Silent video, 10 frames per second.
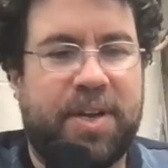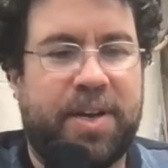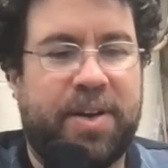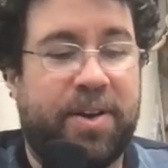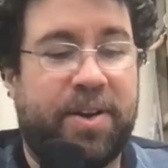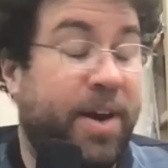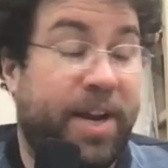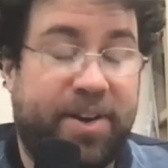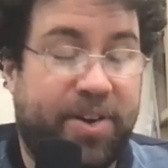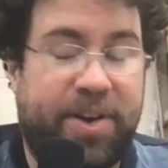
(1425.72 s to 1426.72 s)
All right,
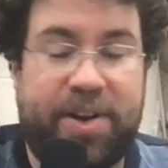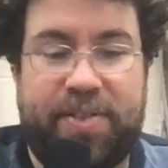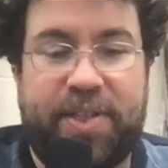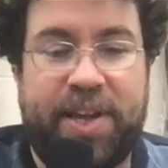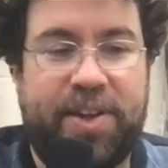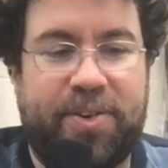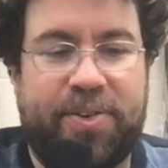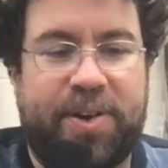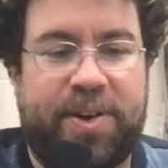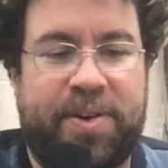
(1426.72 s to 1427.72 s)
good. Thank you.
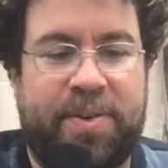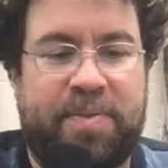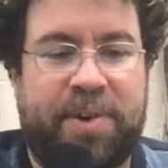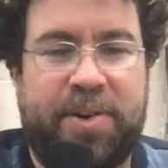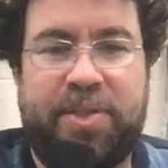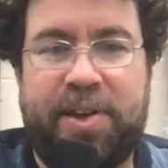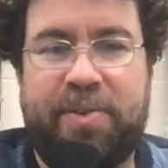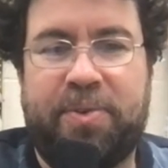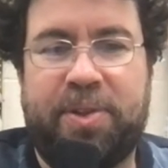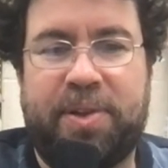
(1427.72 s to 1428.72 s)
Martha,
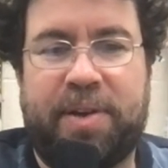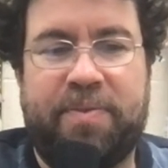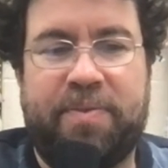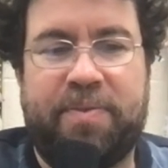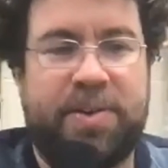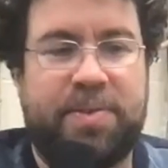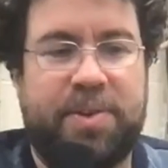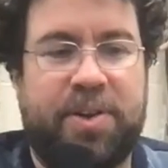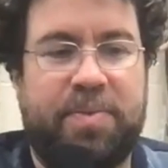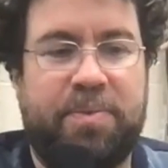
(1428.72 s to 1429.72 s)
well, I'm going to
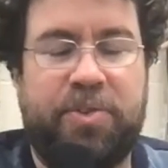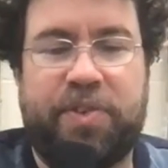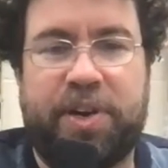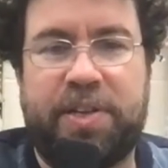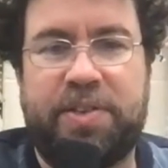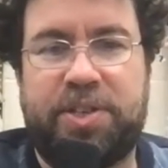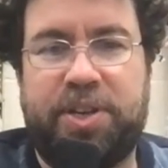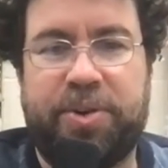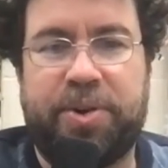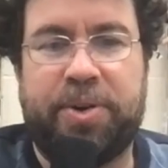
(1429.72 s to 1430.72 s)
move on to
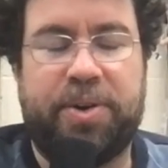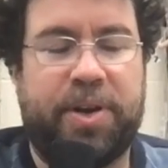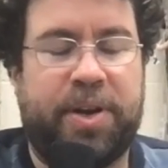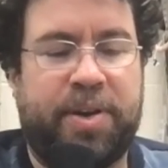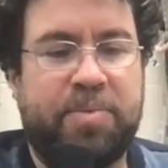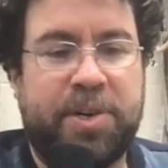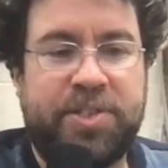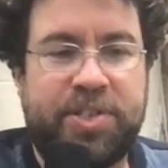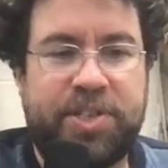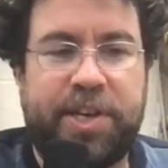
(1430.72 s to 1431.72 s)
your
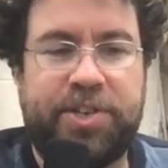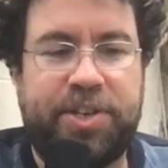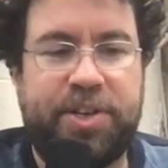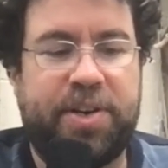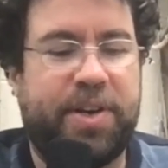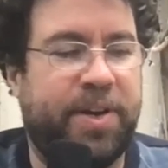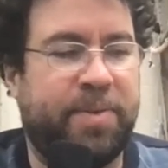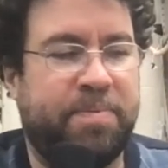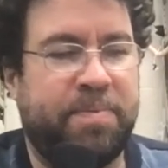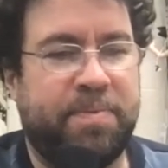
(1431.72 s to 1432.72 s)
presentation.
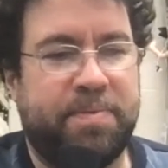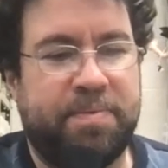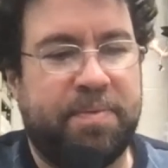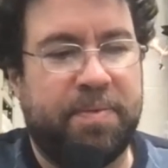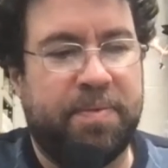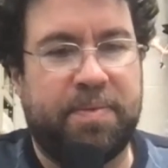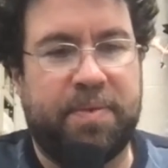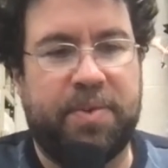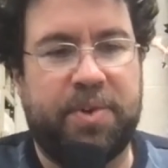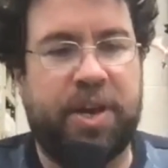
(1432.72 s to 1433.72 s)

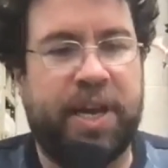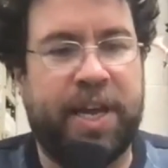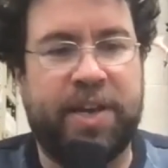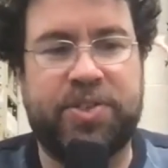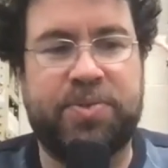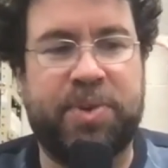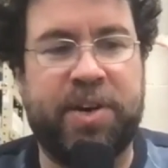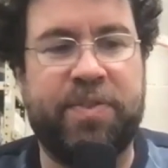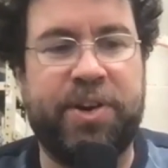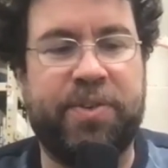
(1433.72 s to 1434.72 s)
I guess
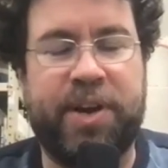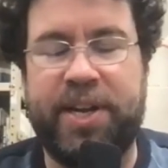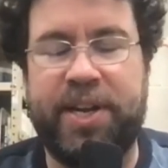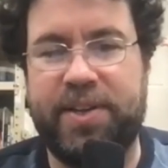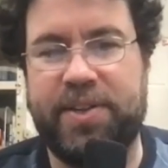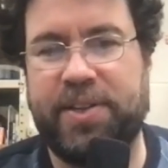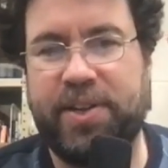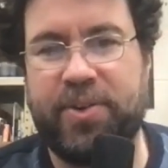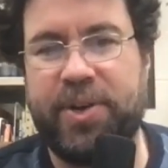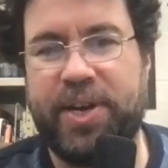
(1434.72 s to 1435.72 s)
whenever you're ready,
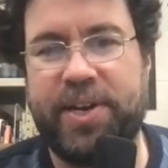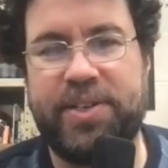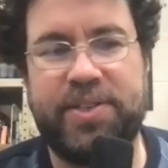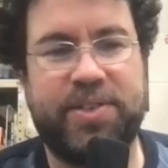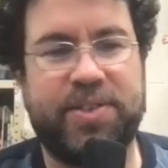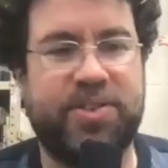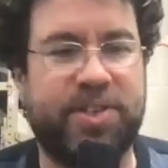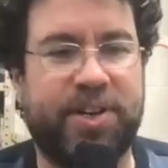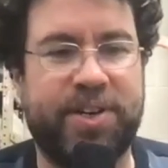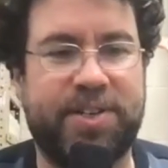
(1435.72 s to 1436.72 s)
go ahead and
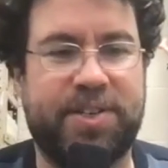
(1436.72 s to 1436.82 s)
start.